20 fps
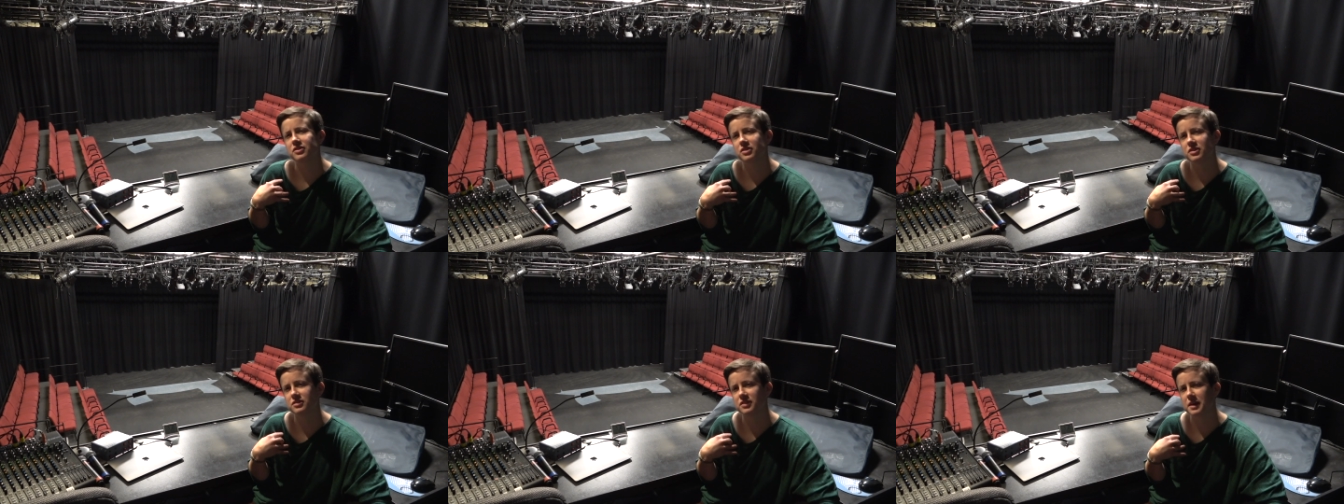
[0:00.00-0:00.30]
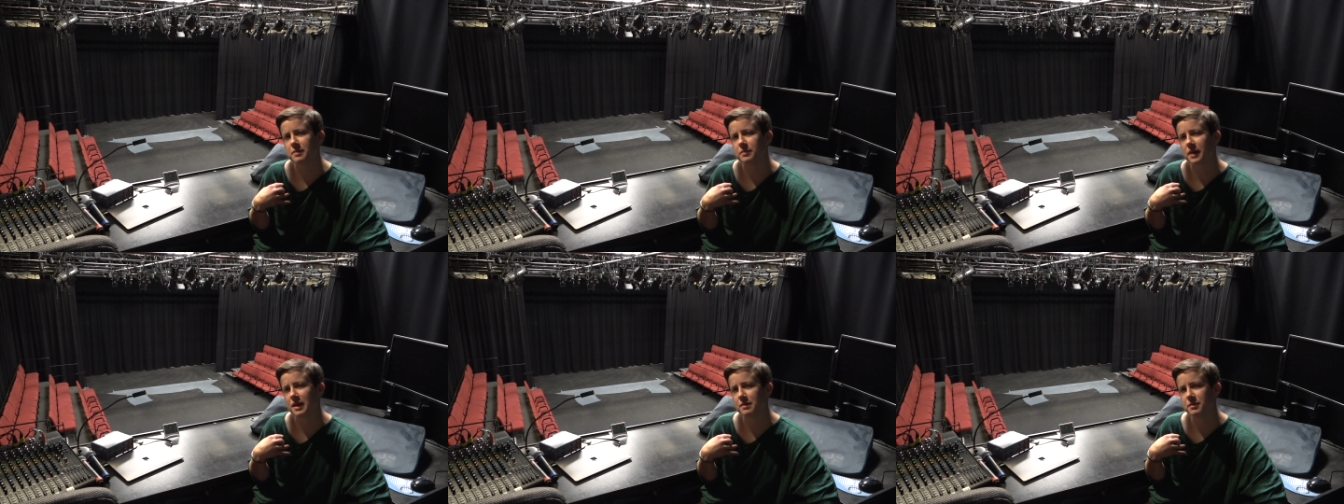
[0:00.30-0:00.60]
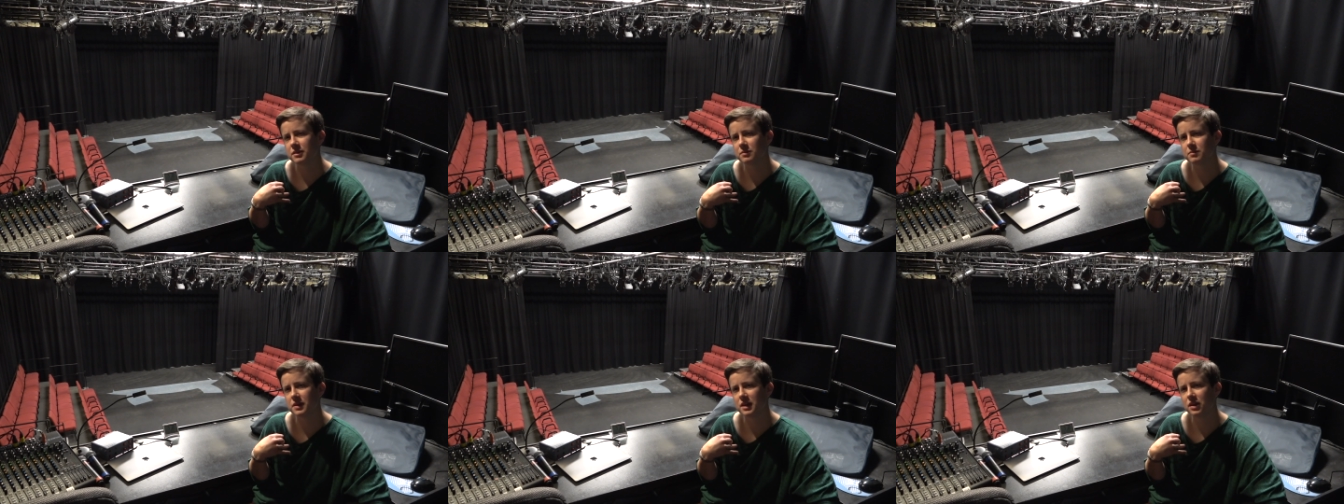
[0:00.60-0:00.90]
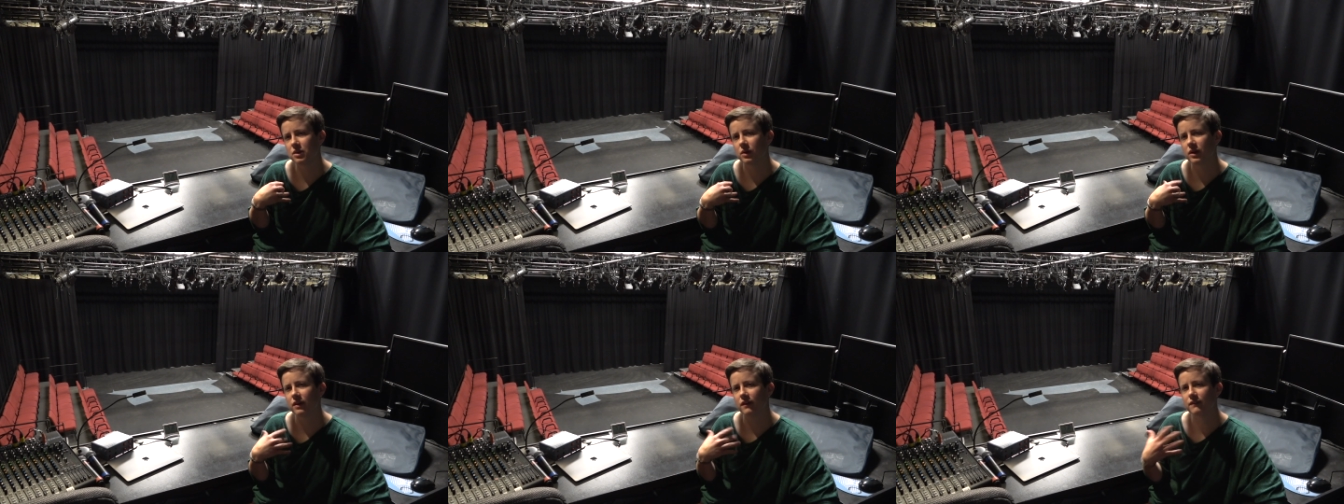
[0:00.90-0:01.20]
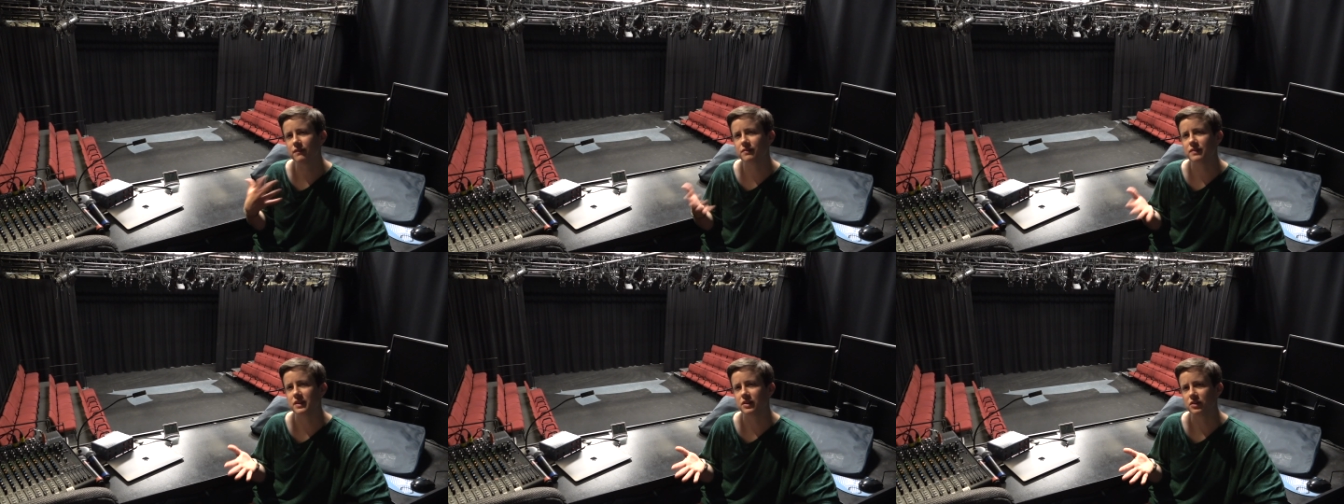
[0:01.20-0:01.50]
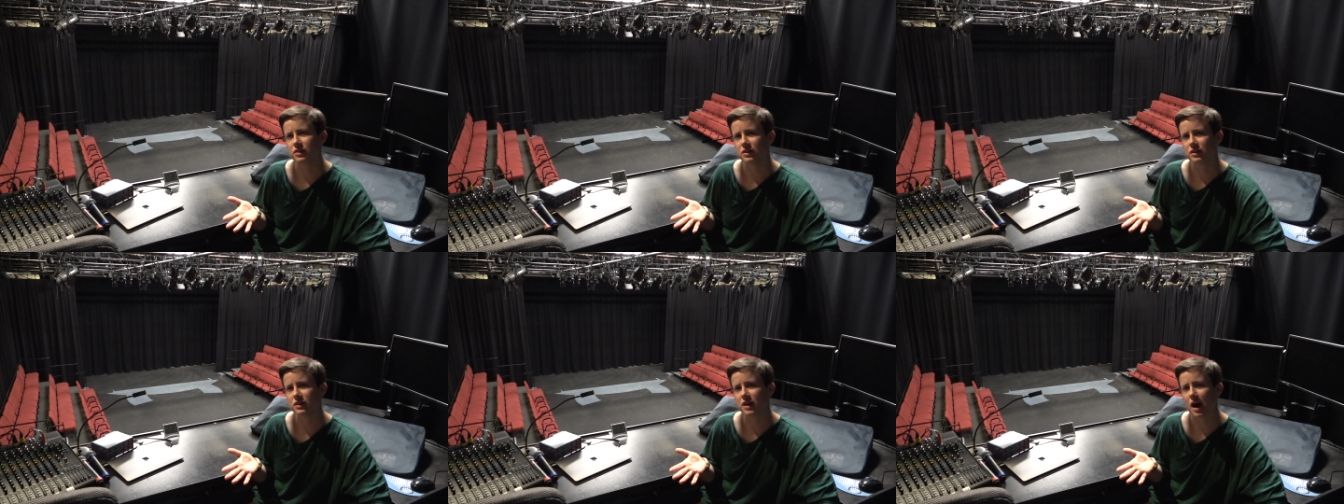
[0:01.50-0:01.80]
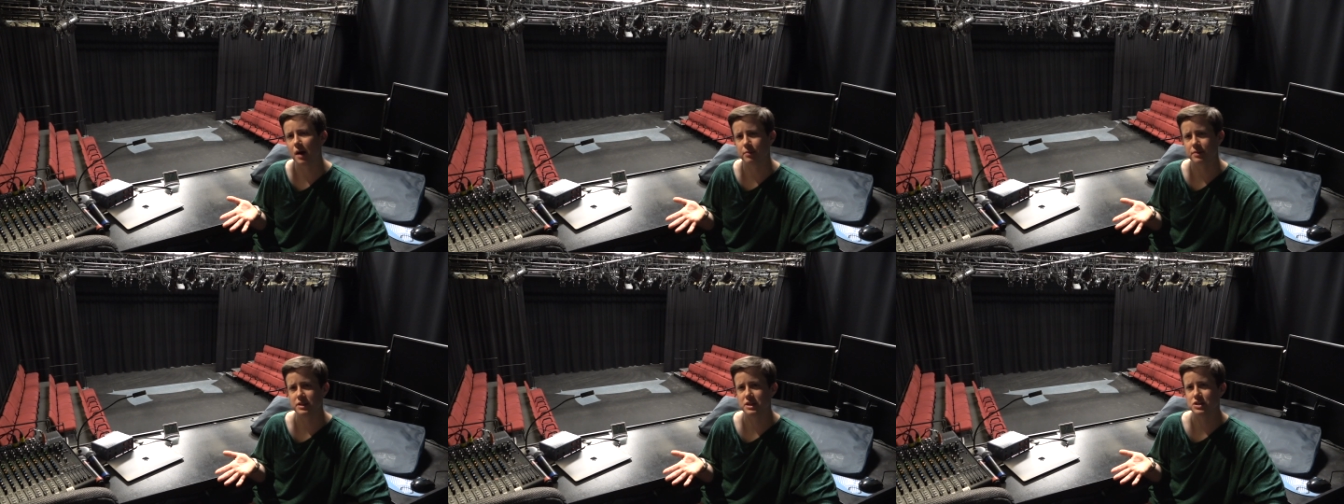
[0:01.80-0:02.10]
the same name as me who I don't feel
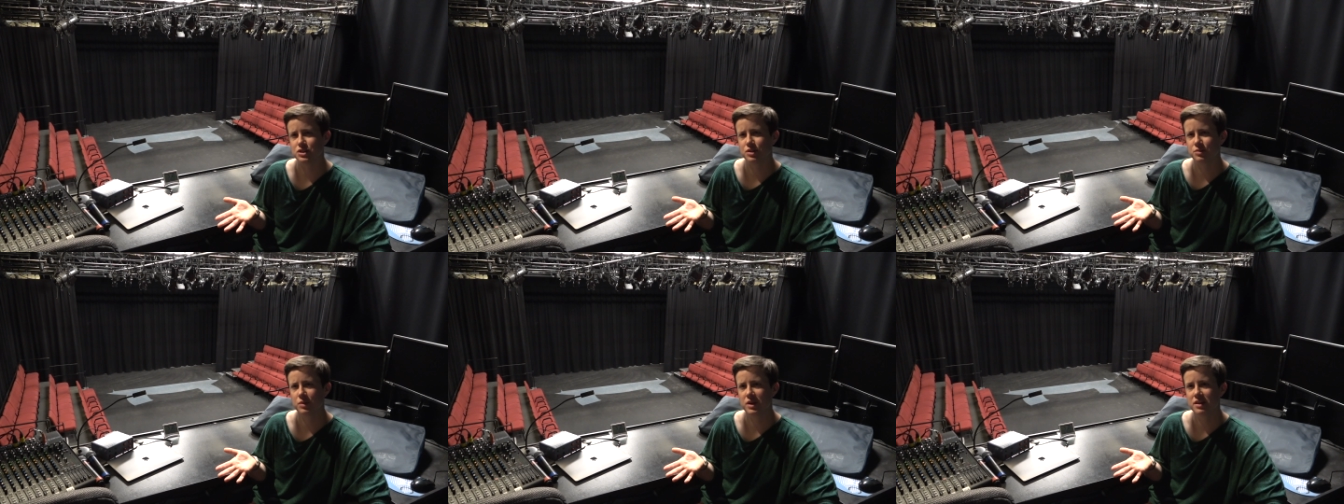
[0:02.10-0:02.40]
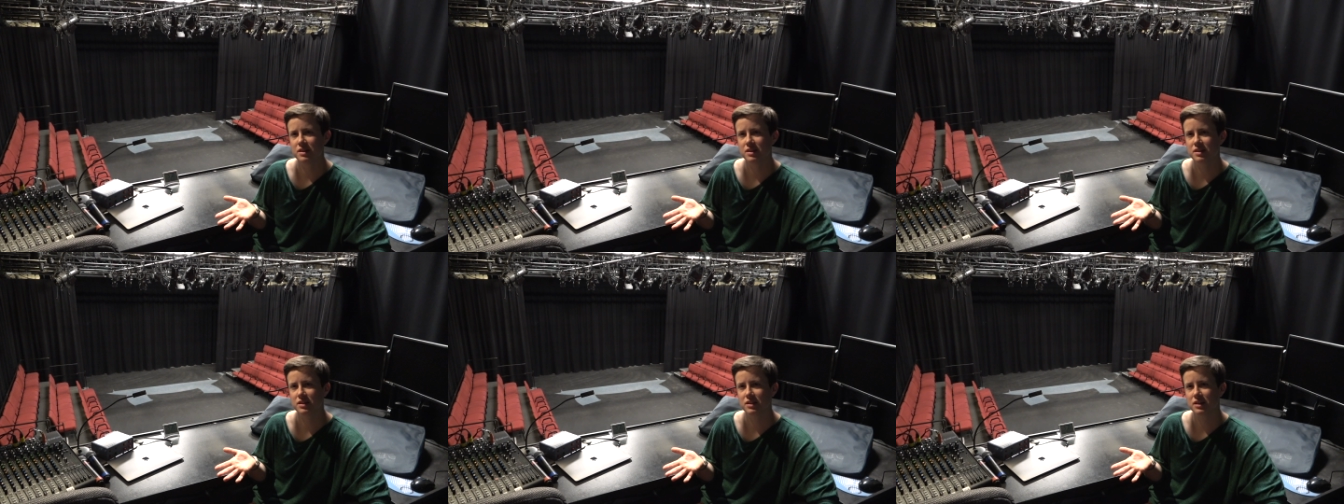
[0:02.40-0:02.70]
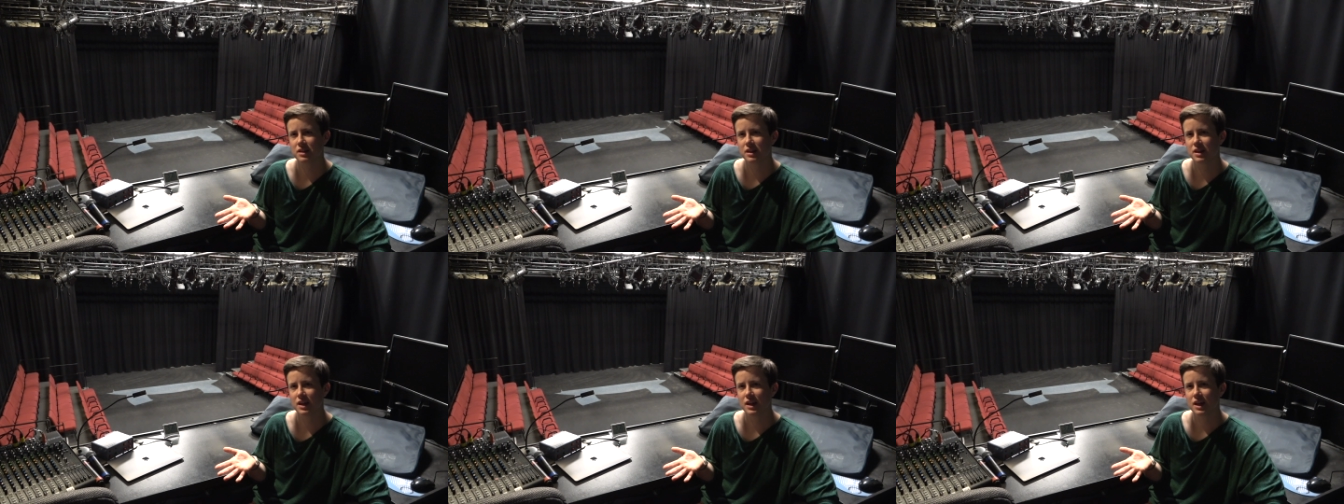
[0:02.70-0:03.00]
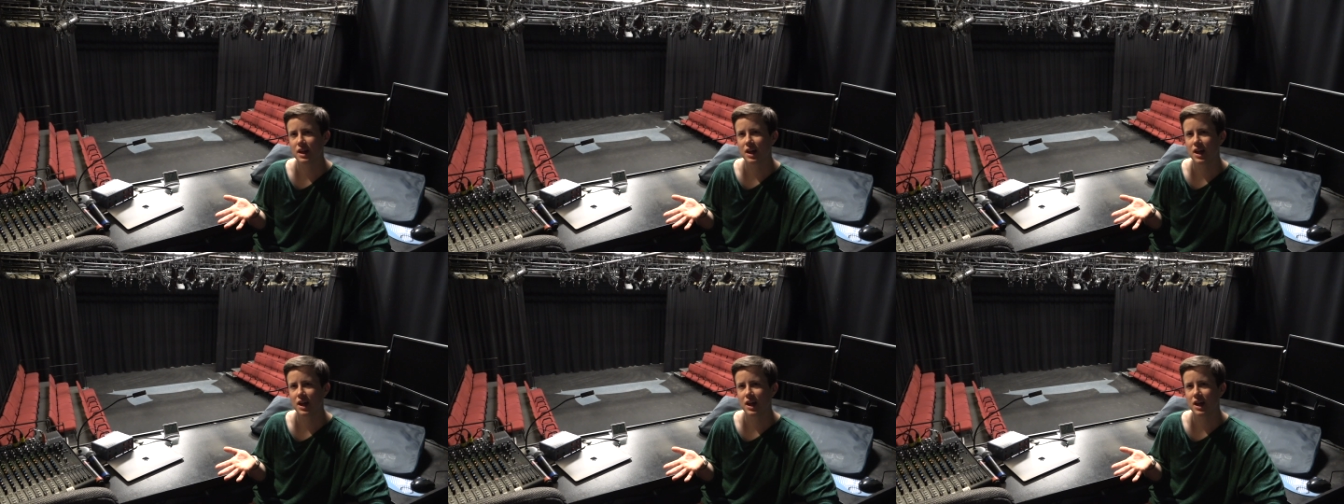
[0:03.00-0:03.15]
competition with. But,